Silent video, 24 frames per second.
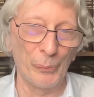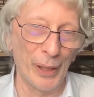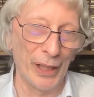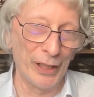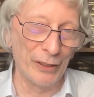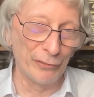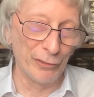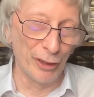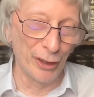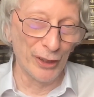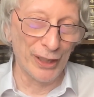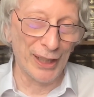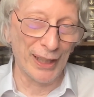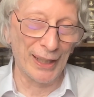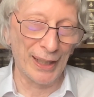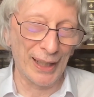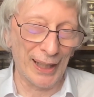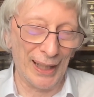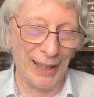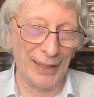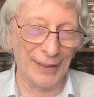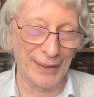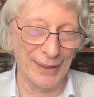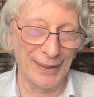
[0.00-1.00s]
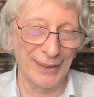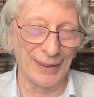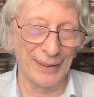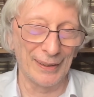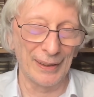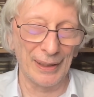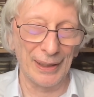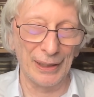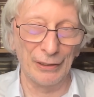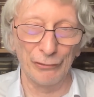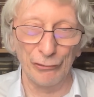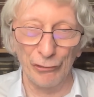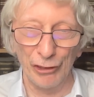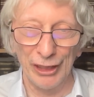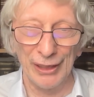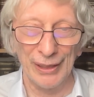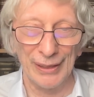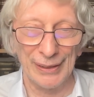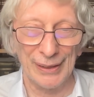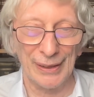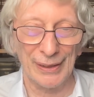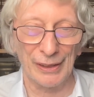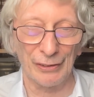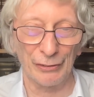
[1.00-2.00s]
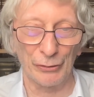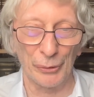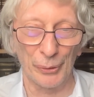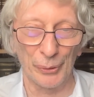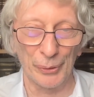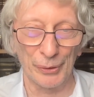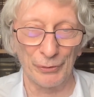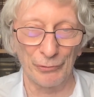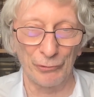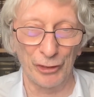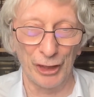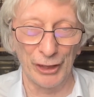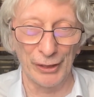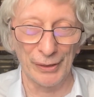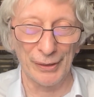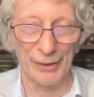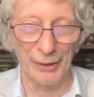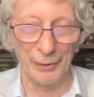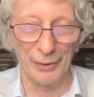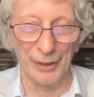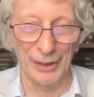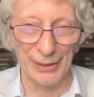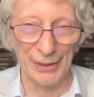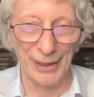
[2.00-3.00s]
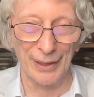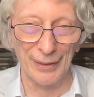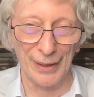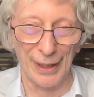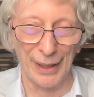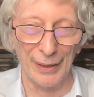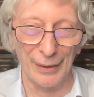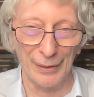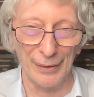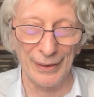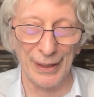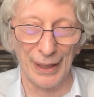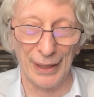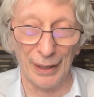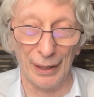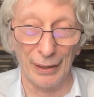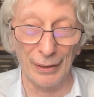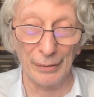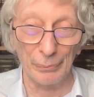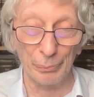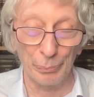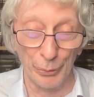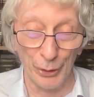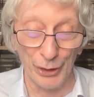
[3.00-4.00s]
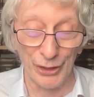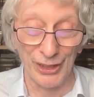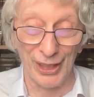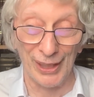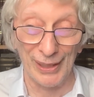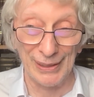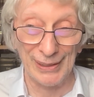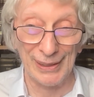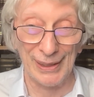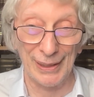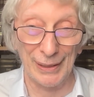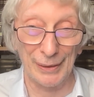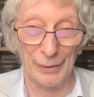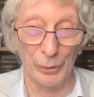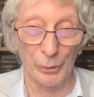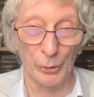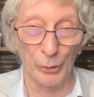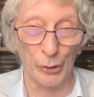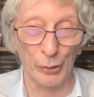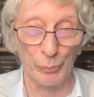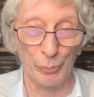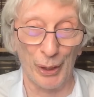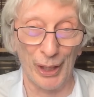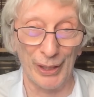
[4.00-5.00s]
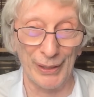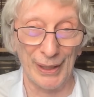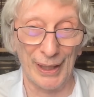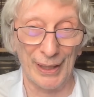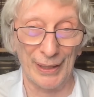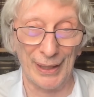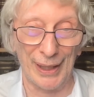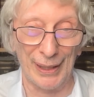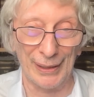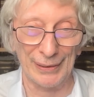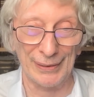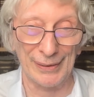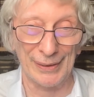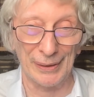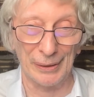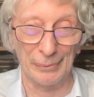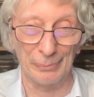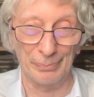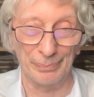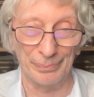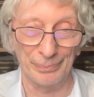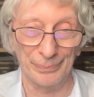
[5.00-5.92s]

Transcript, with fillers: way of looking at the infinities of quantum field theory is that they are, they are precisely caused by that axiom.